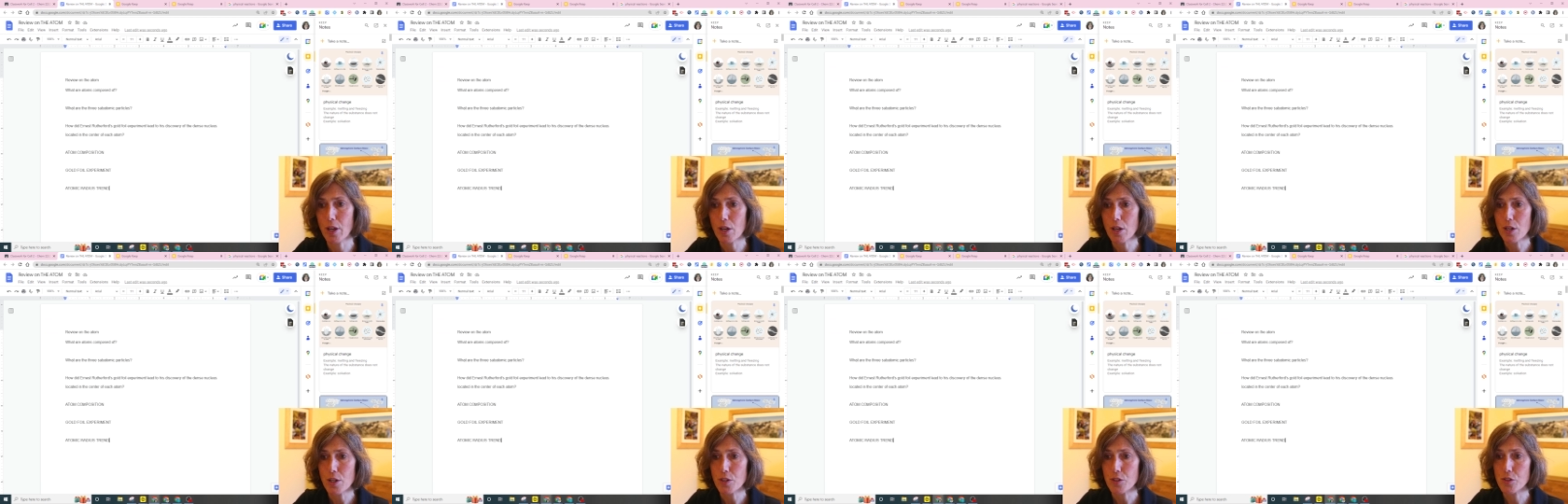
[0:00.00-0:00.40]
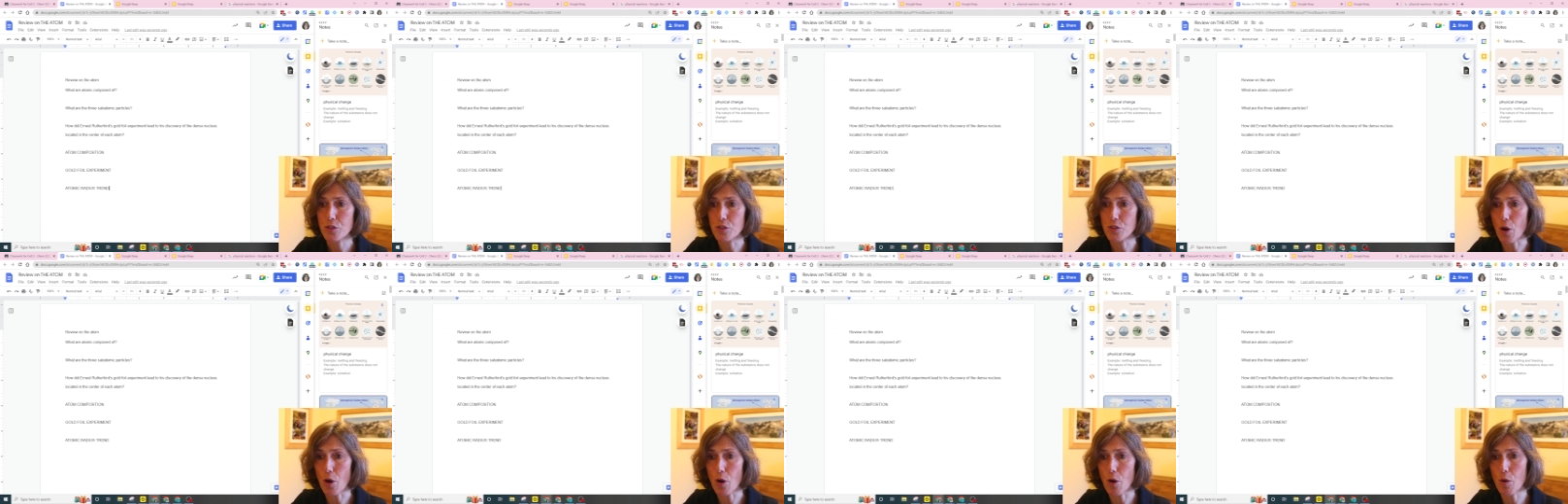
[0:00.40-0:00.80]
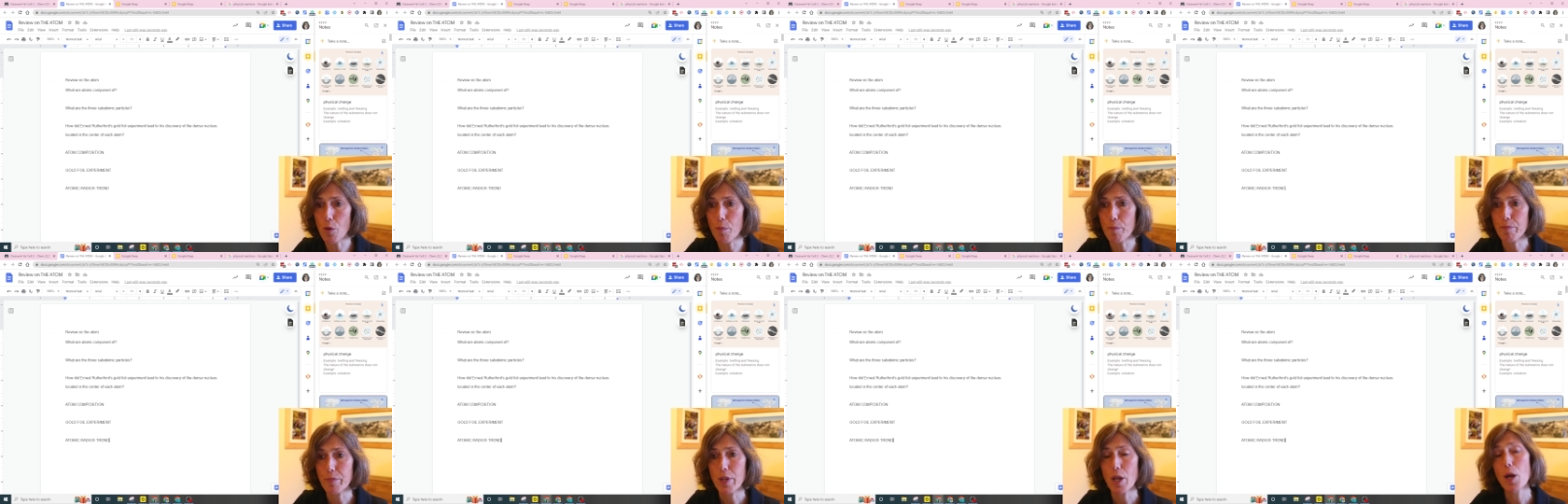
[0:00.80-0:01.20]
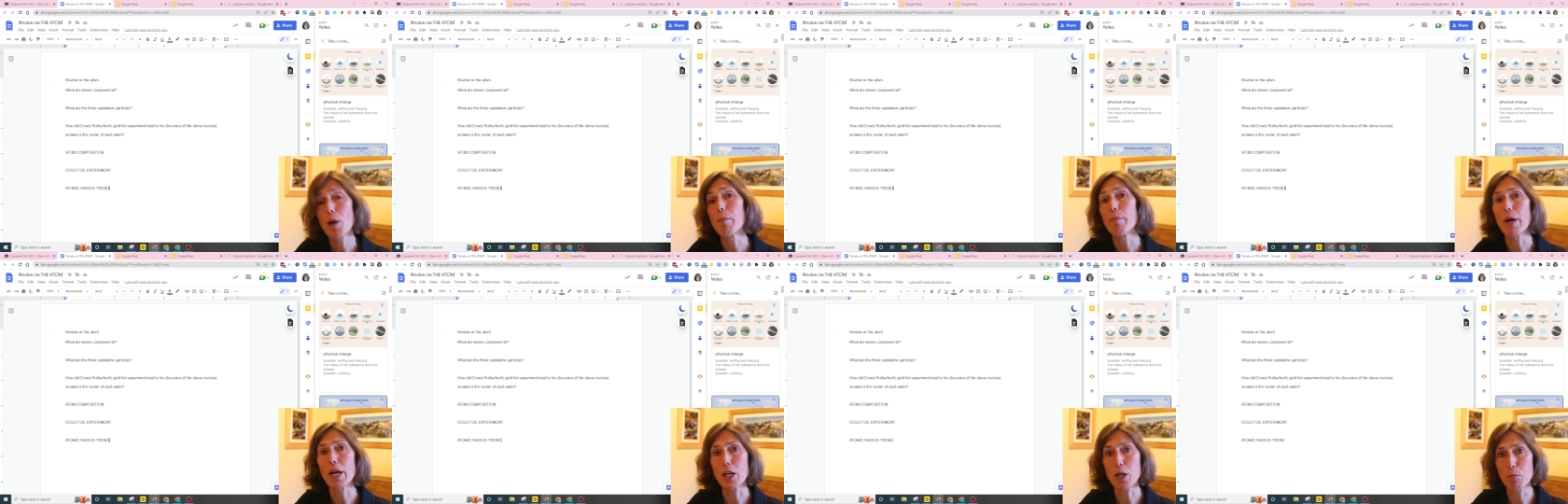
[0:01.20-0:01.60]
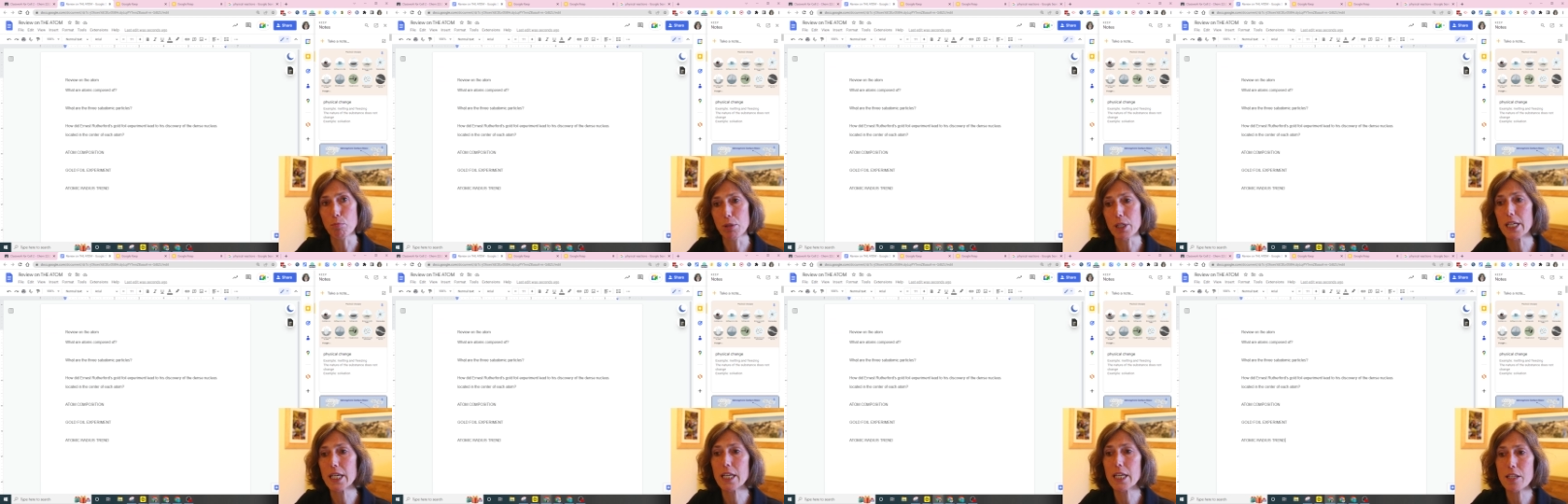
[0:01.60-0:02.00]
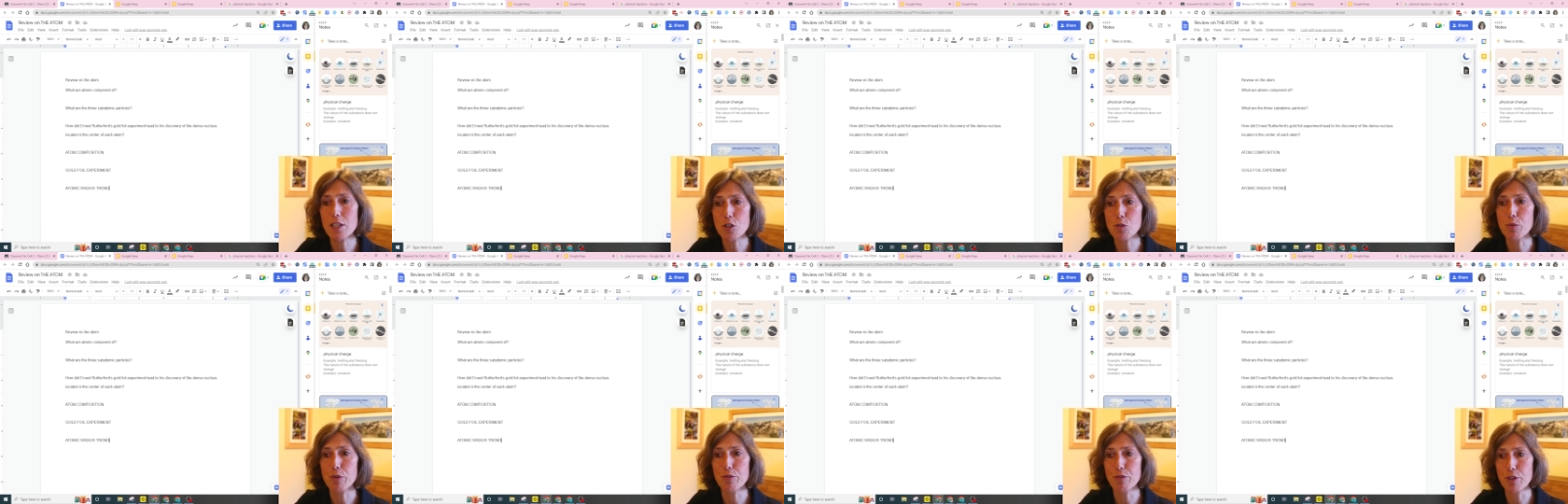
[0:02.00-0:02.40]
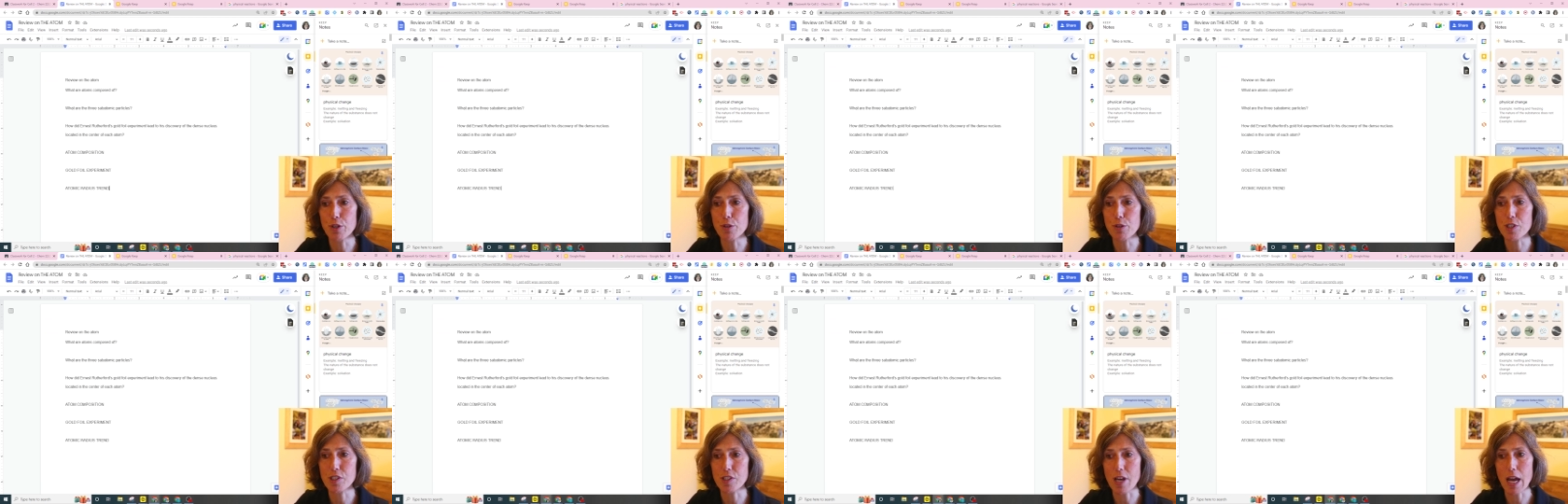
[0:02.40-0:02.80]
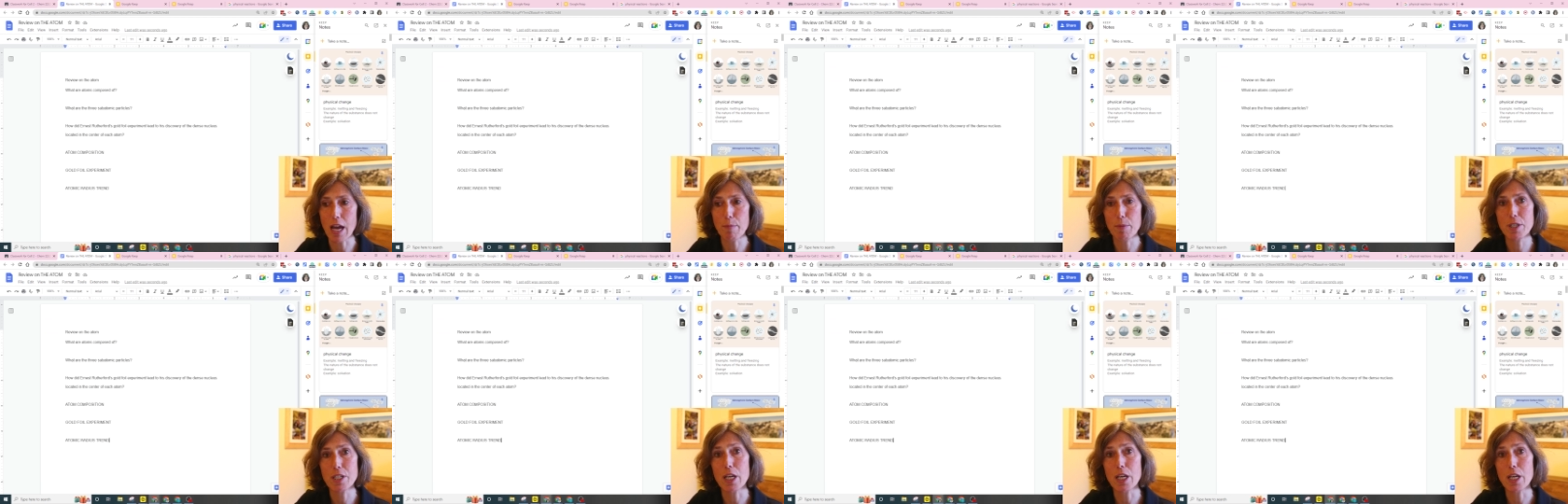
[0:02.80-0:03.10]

So, by completing this review assignment,